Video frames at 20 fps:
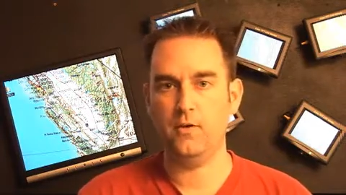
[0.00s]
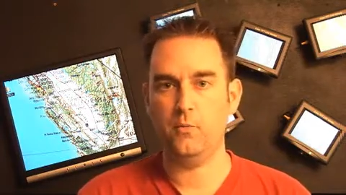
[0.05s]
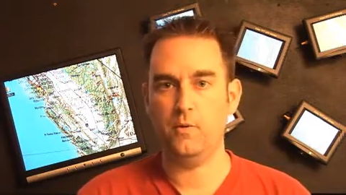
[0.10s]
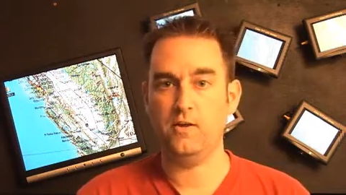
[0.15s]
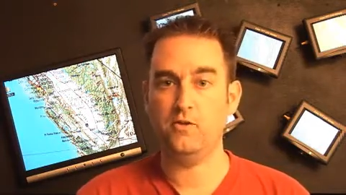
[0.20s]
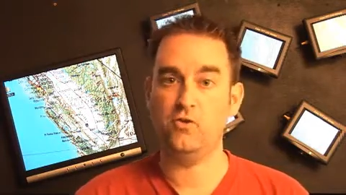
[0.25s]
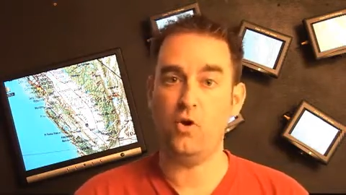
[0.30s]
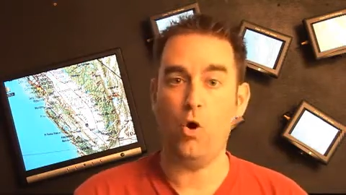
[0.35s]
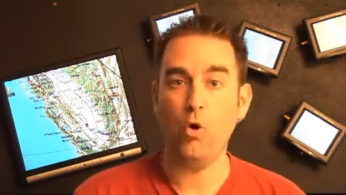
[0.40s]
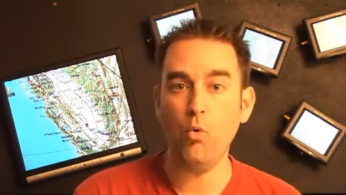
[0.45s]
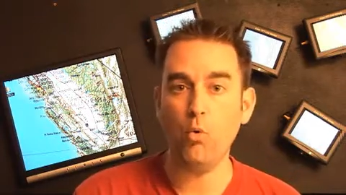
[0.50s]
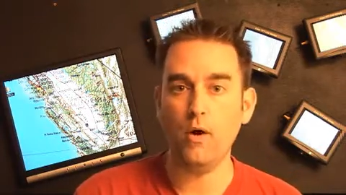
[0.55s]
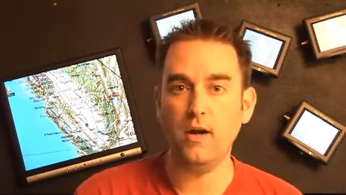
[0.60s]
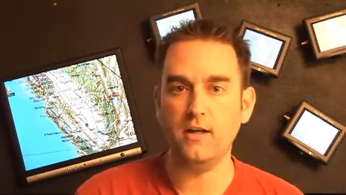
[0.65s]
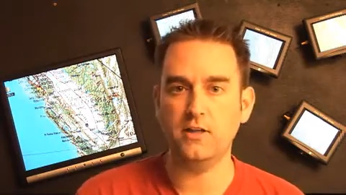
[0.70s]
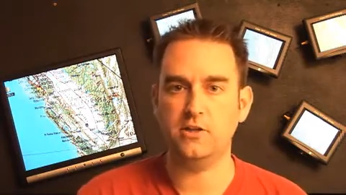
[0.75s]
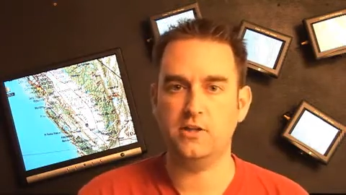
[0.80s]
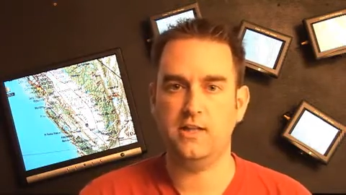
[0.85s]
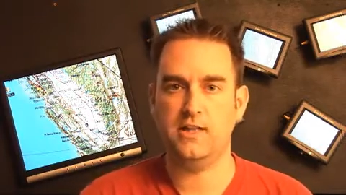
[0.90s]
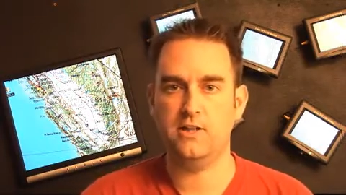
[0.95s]
that we don't
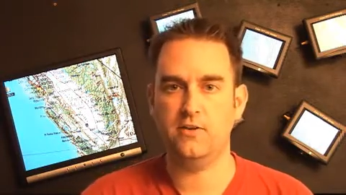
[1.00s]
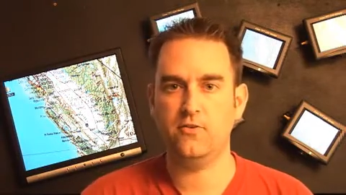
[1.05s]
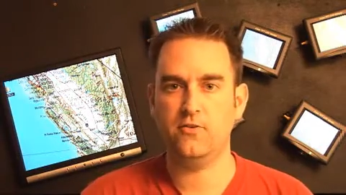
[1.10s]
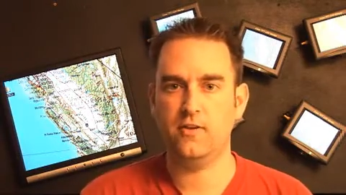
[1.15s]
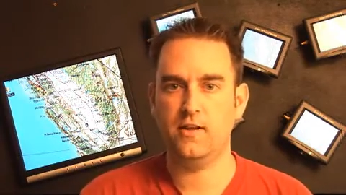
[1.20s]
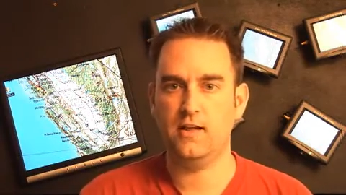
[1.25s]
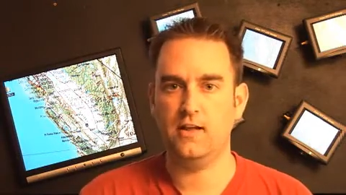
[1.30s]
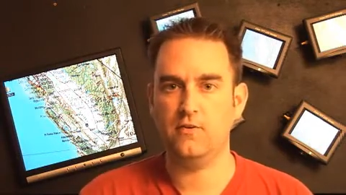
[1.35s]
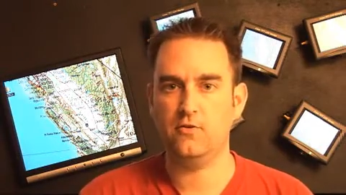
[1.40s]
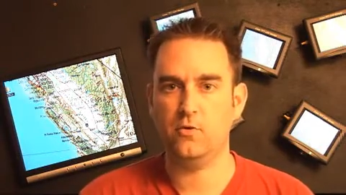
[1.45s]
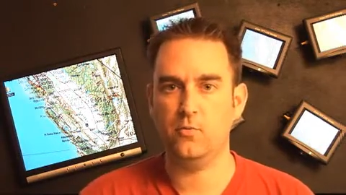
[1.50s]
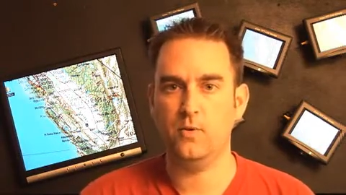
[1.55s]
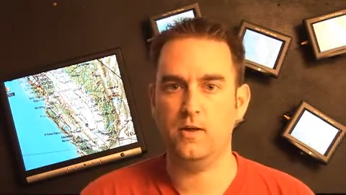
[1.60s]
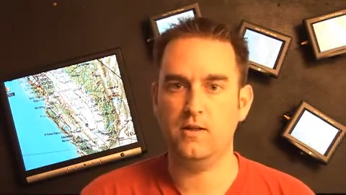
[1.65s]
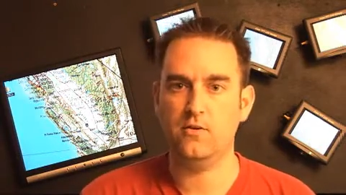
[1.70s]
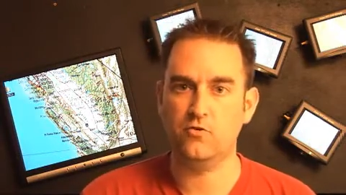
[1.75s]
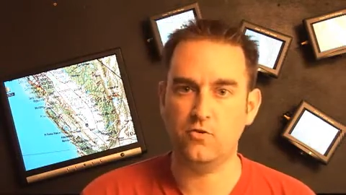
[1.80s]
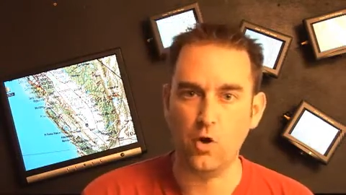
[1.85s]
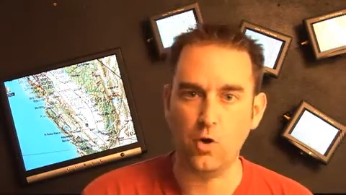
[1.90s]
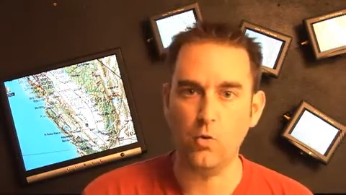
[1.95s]
want to change things and
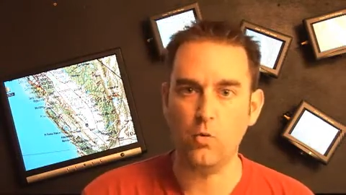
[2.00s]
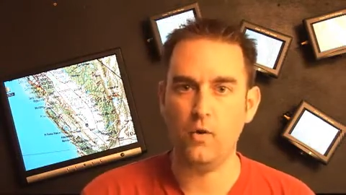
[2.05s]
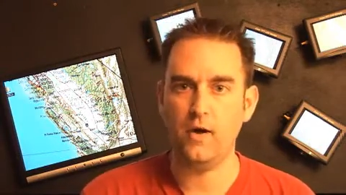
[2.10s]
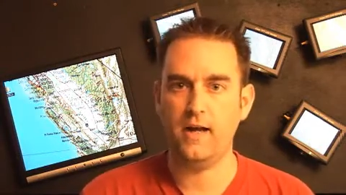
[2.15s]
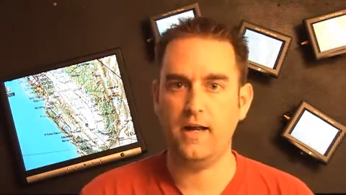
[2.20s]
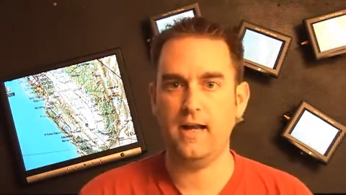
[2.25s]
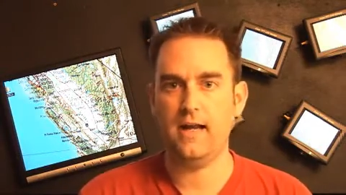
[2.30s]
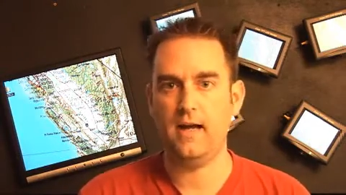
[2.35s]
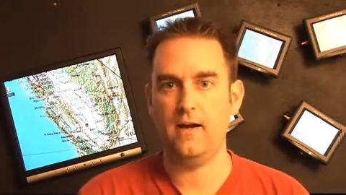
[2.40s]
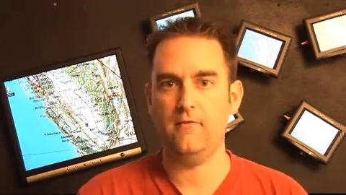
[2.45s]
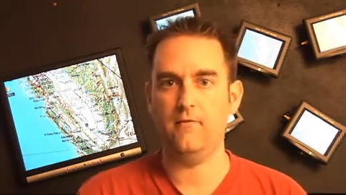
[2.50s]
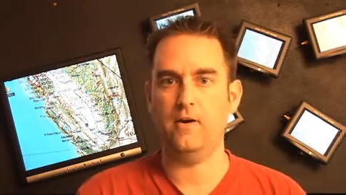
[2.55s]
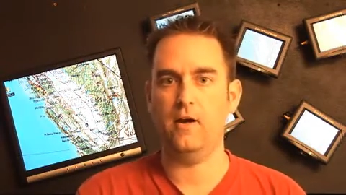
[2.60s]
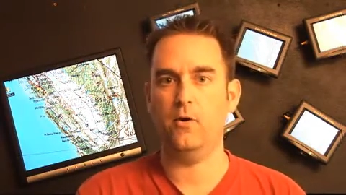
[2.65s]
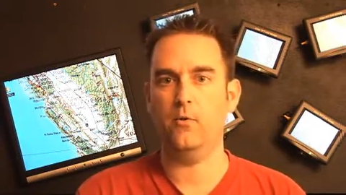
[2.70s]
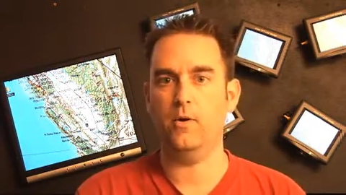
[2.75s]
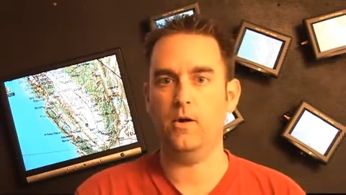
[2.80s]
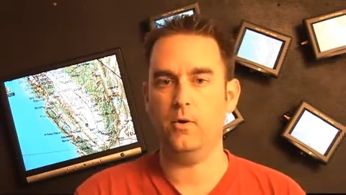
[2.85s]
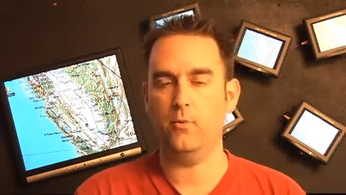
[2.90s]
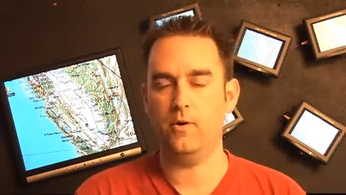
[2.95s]
we don't want to have
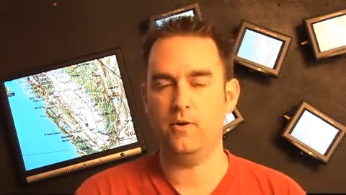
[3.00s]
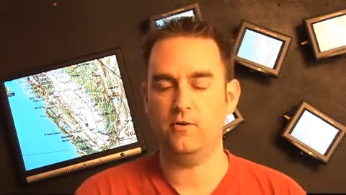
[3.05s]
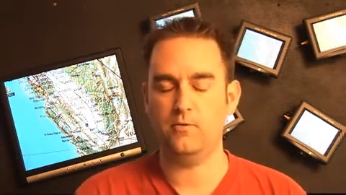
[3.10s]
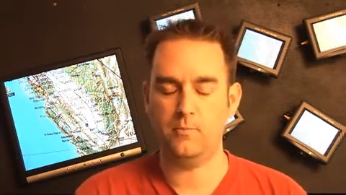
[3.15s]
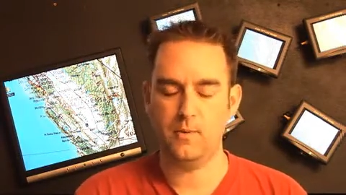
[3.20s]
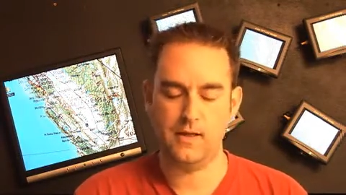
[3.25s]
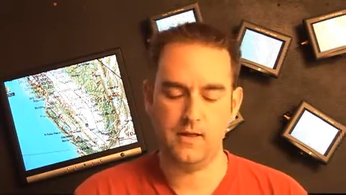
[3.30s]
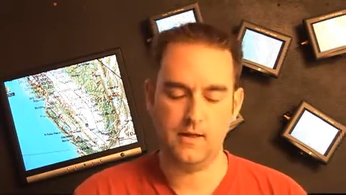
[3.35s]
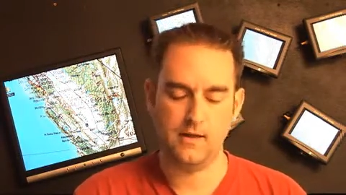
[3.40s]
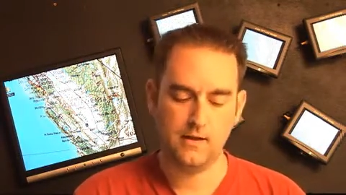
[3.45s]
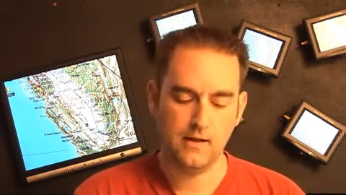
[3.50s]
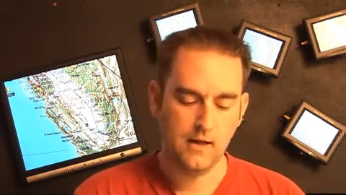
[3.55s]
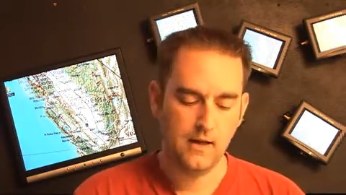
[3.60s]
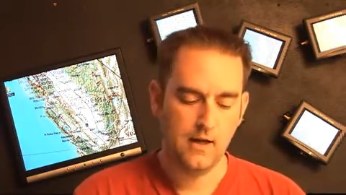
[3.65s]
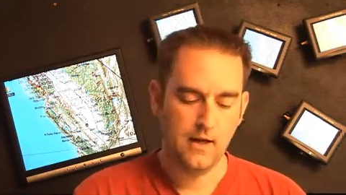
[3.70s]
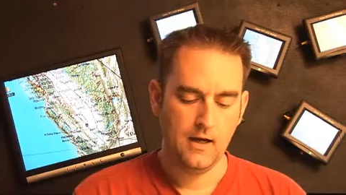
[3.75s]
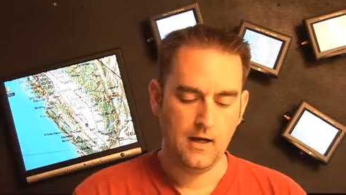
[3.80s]
runaway spending